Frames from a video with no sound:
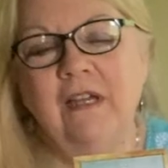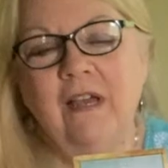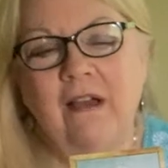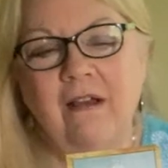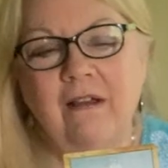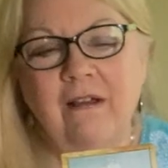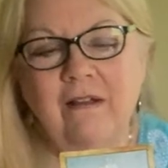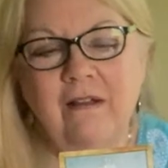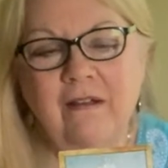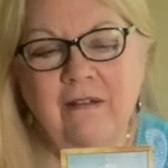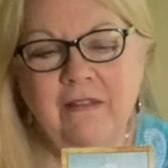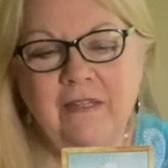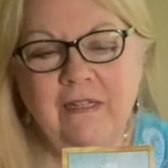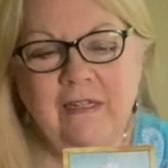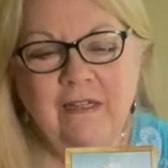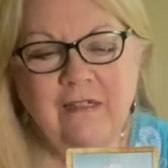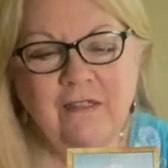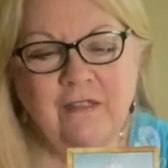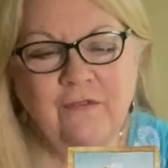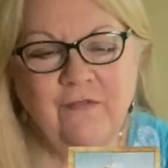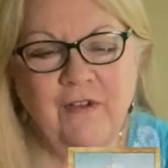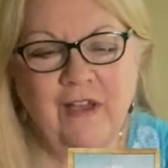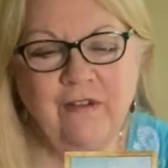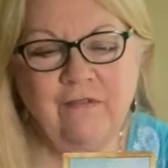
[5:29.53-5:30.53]
uh, the
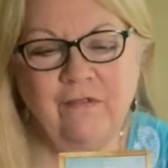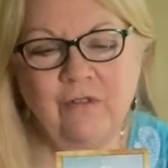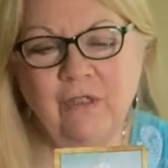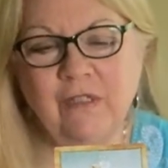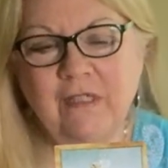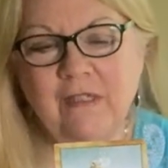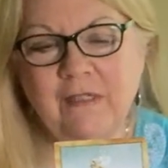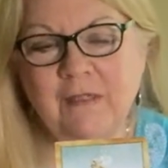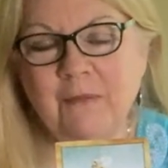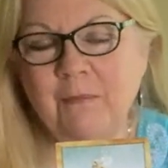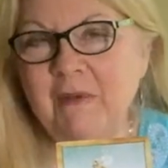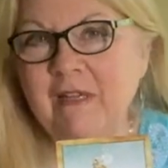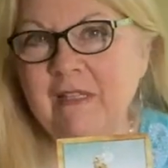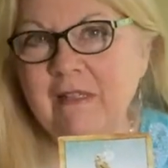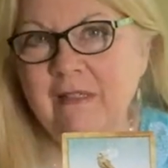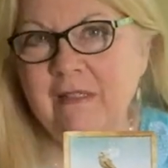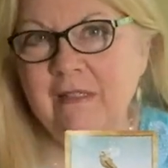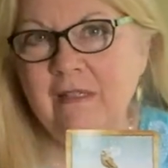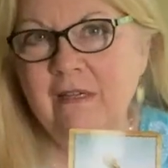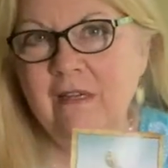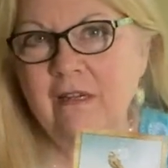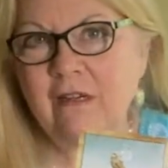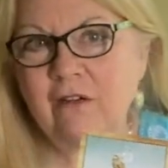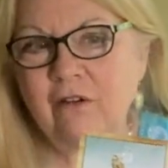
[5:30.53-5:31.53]
next five or six
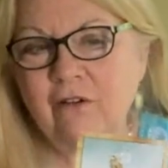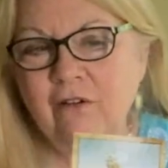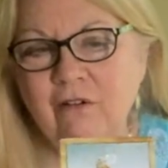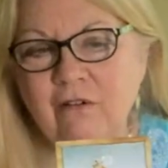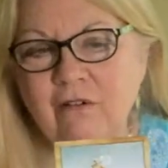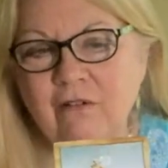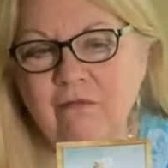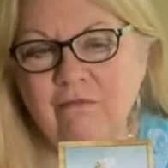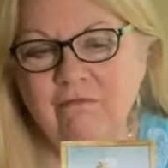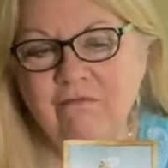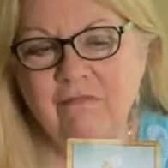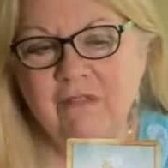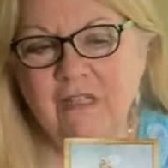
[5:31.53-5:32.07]
months here,